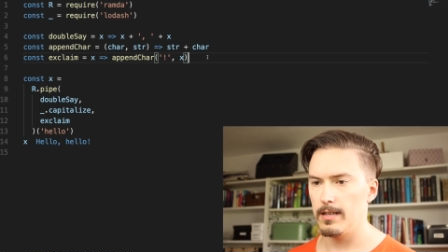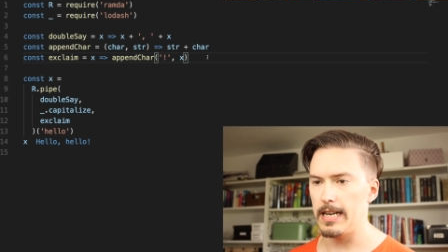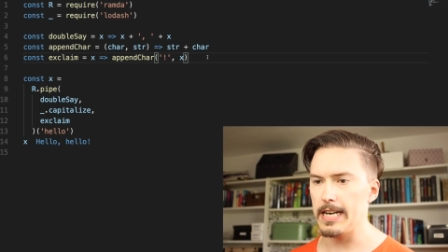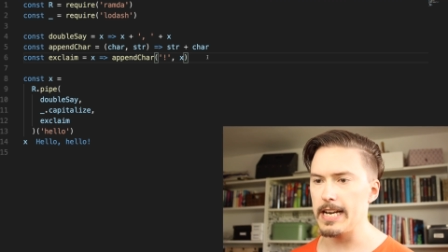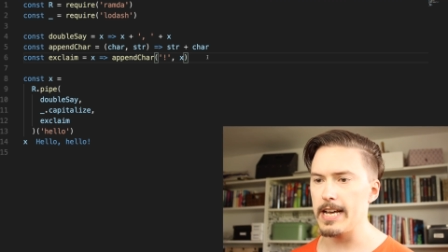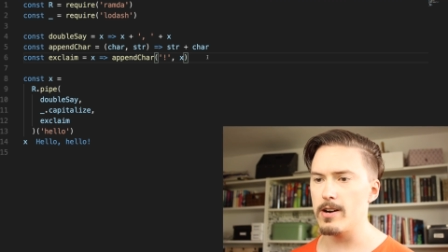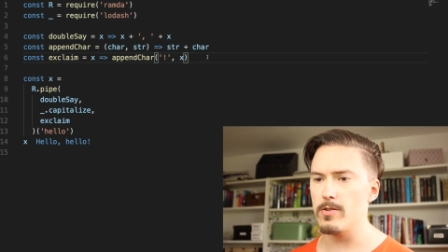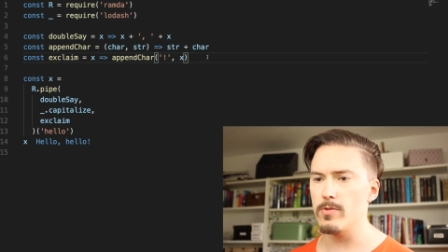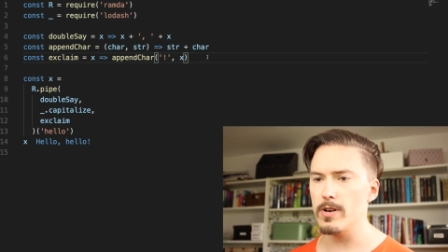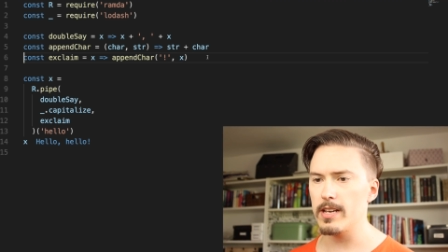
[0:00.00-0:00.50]

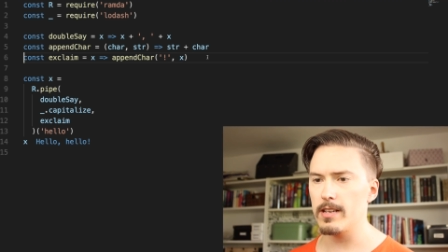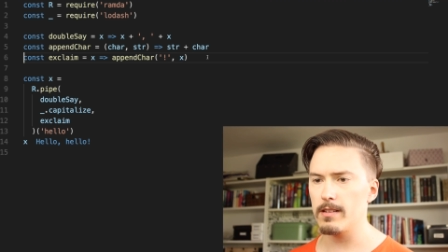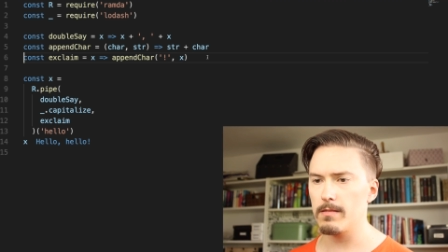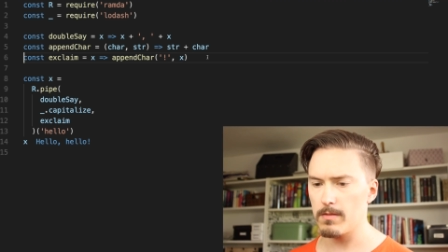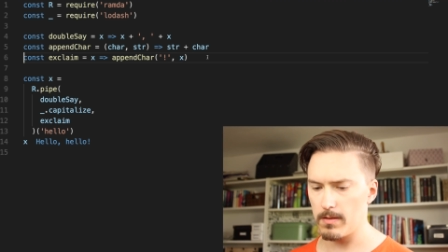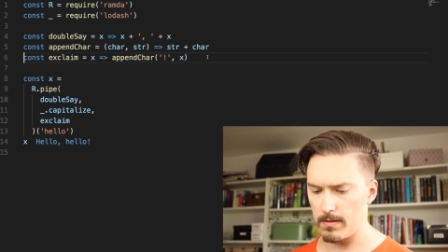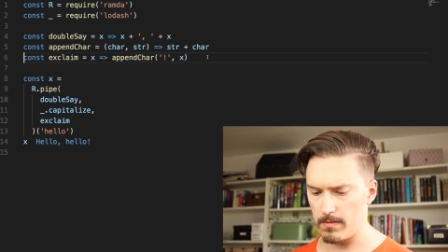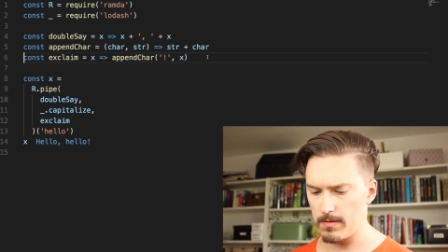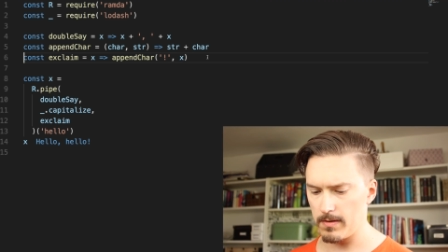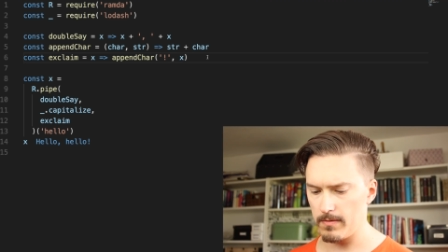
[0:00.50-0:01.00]
And now
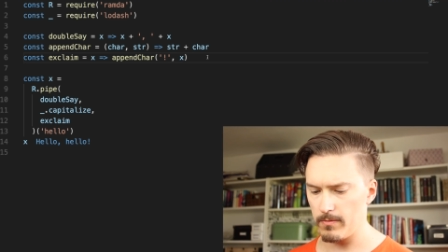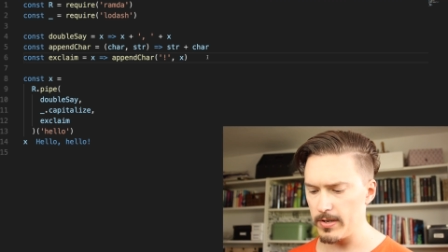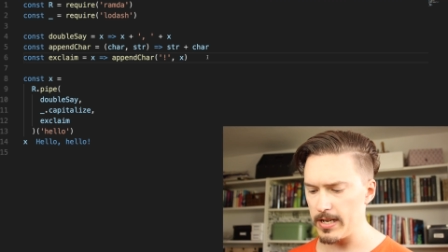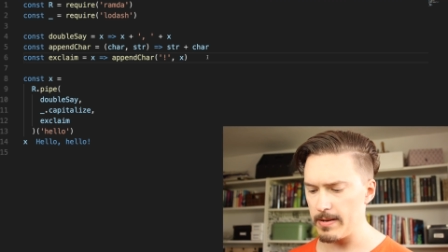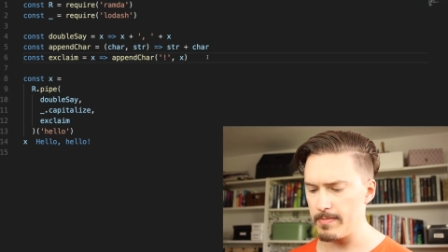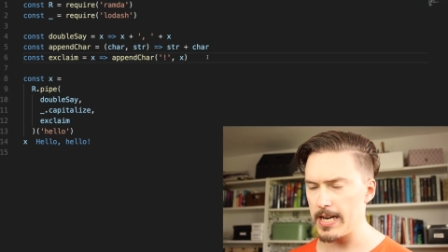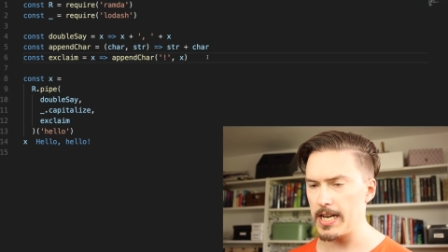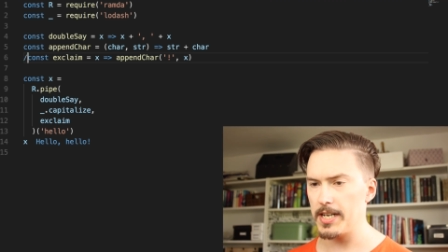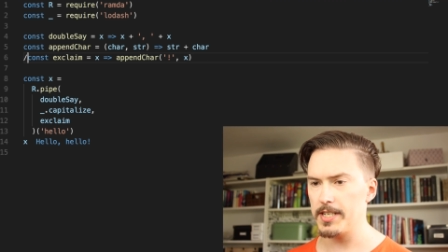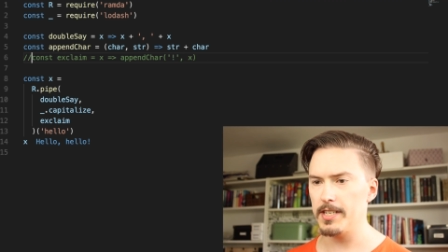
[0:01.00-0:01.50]
we
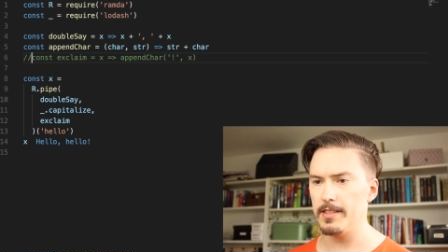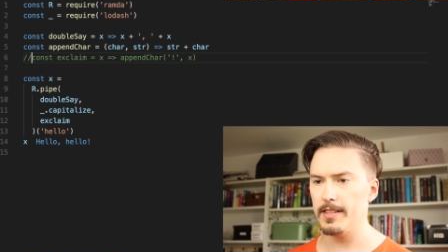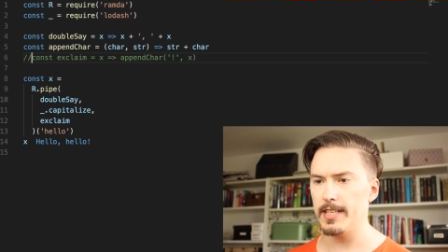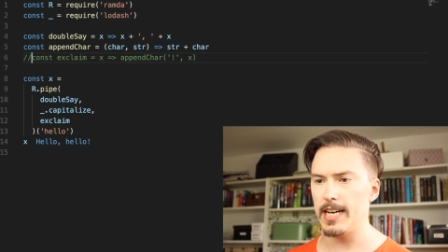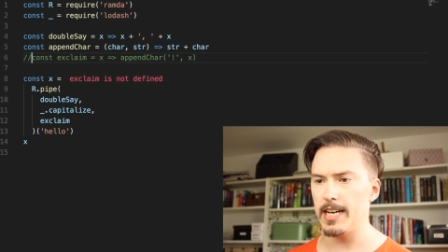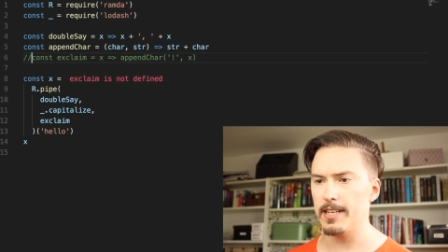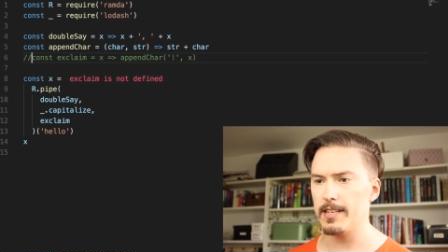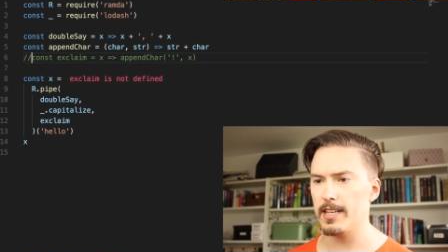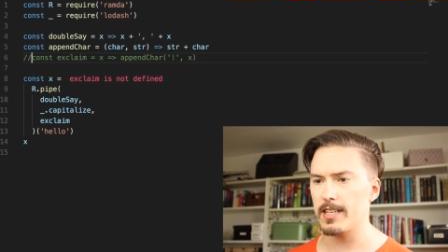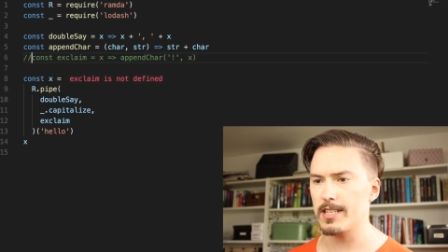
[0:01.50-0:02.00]
imagine
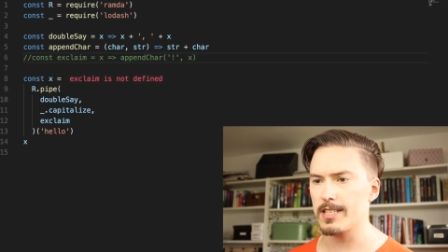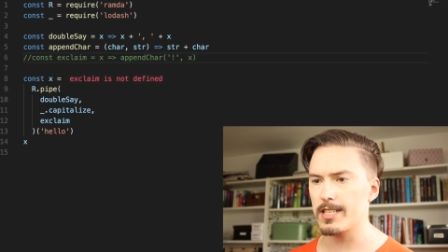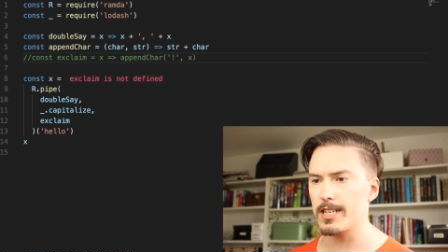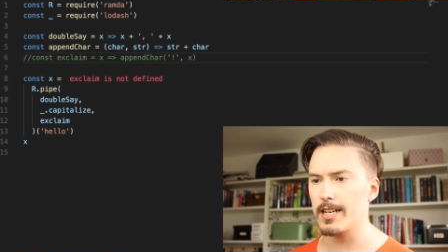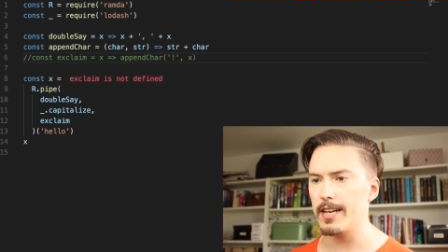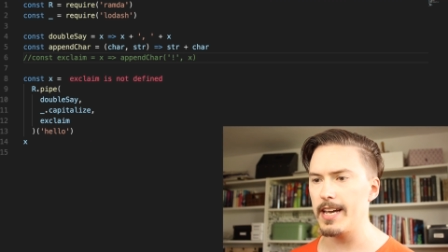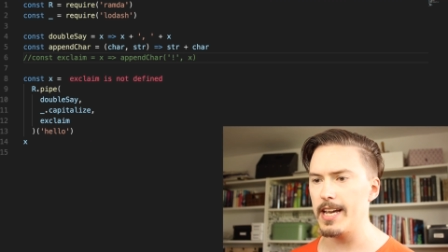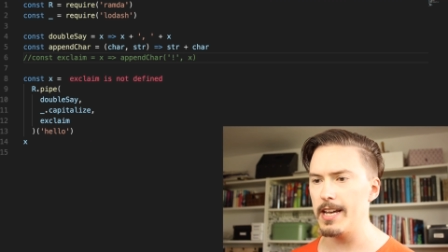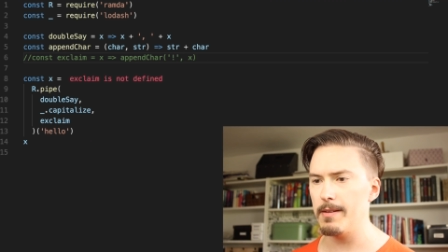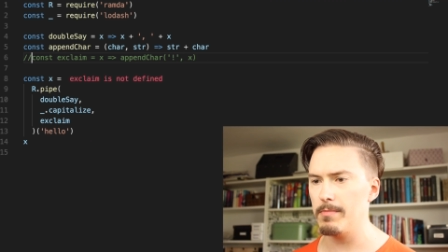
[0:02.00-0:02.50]
that
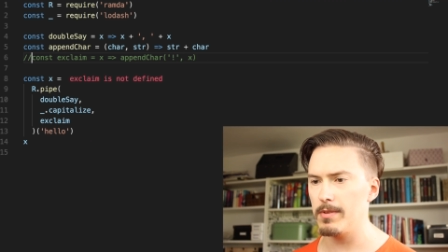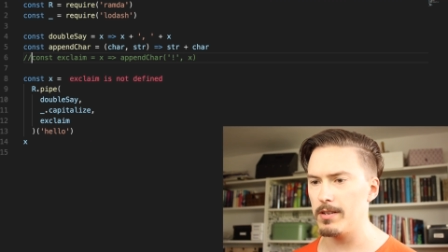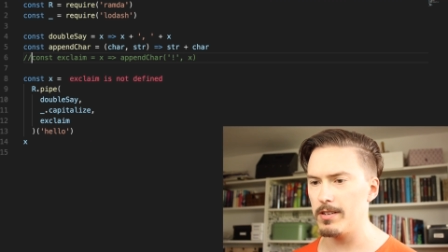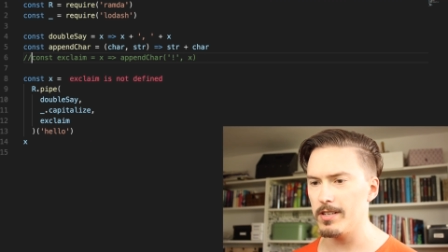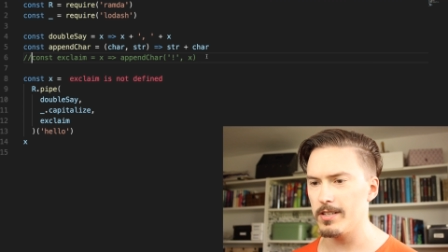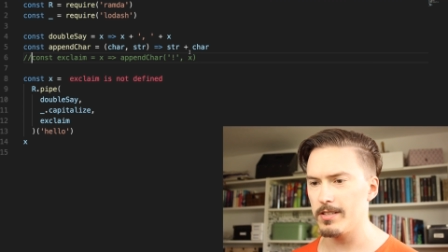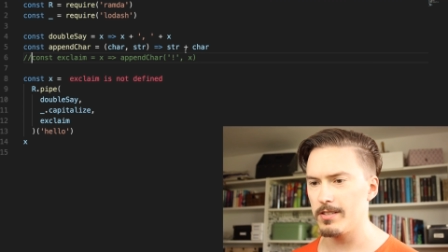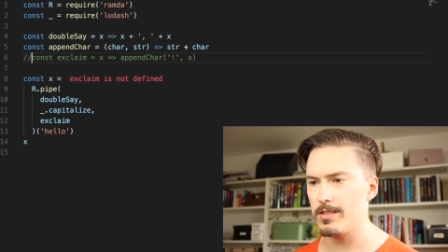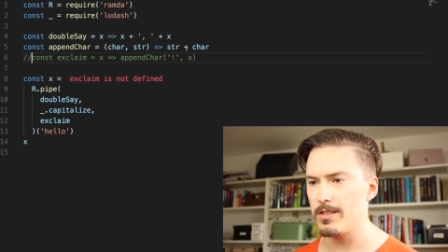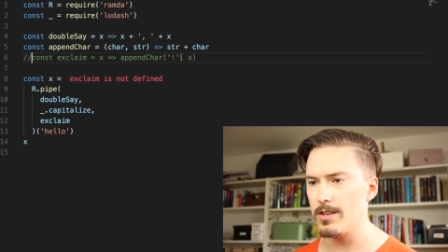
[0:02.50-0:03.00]
exclaim
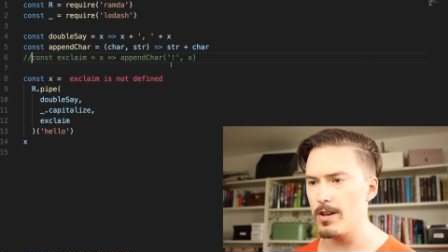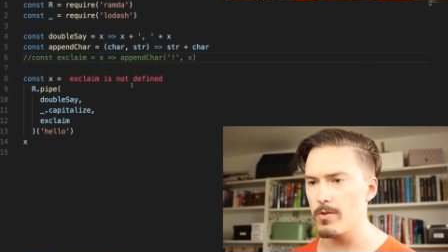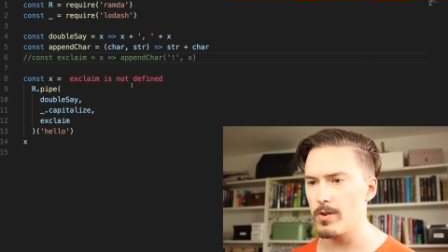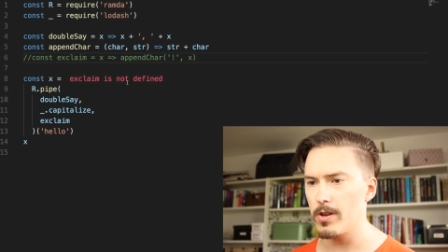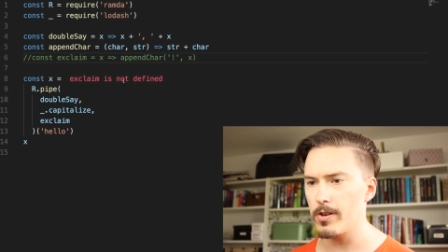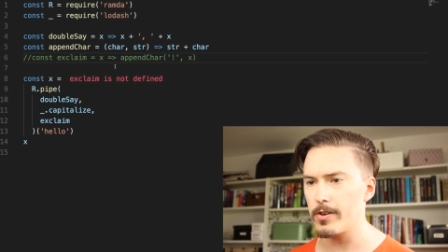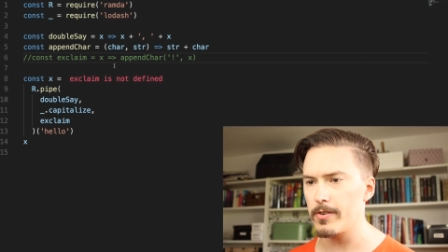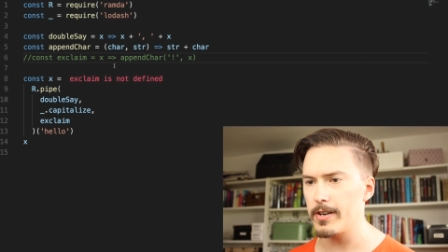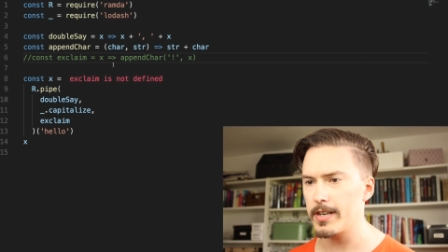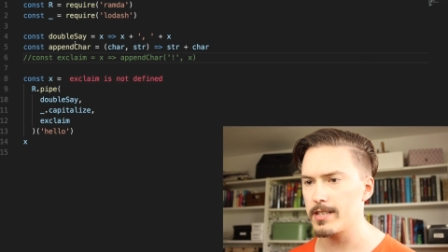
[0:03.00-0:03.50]
does no
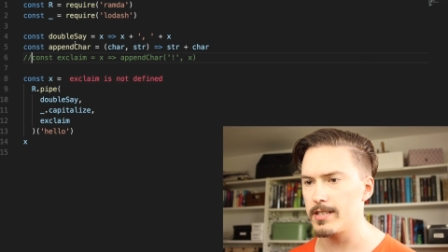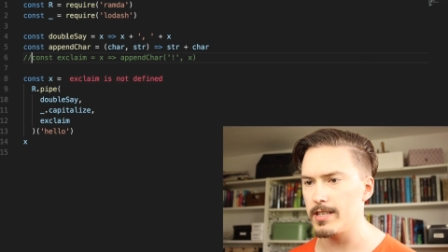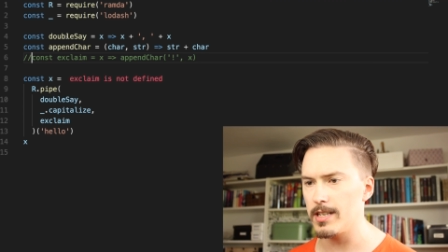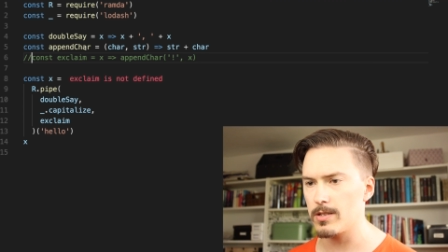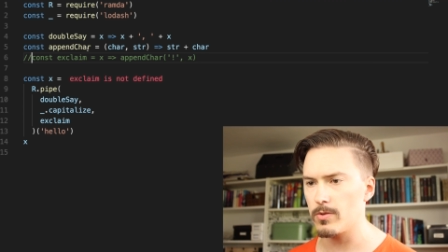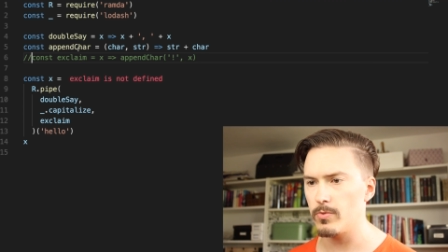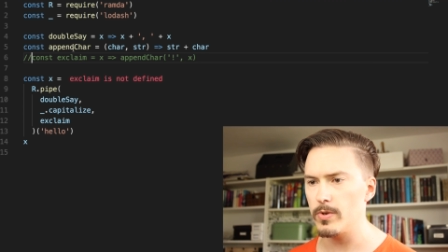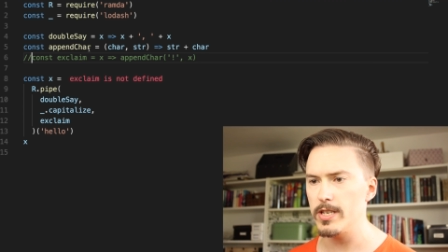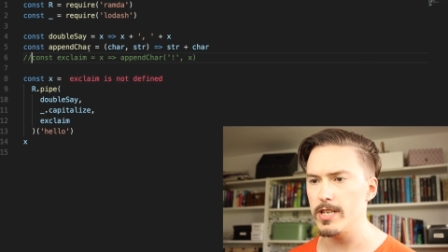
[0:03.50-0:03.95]
longer exist.